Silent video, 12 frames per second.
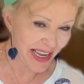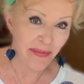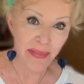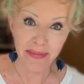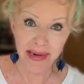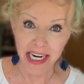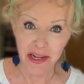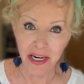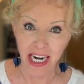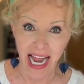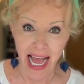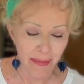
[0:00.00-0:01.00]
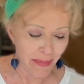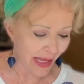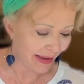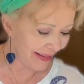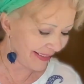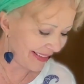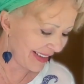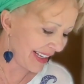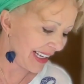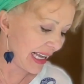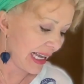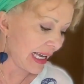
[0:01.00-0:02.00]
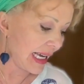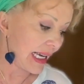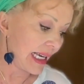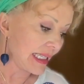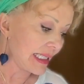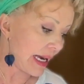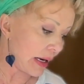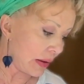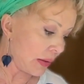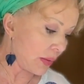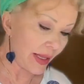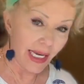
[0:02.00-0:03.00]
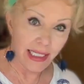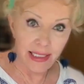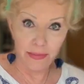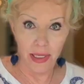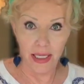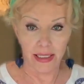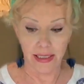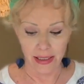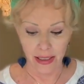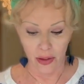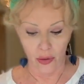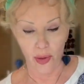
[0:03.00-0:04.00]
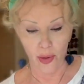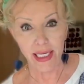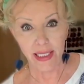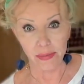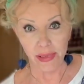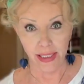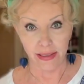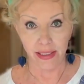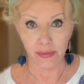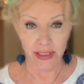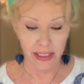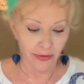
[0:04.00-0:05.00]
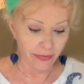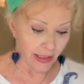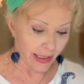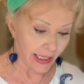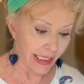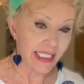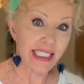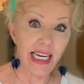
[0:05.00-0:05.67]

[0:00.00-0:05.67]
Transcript: make me look glam. So with that in mind, when it comes out, I'm definitely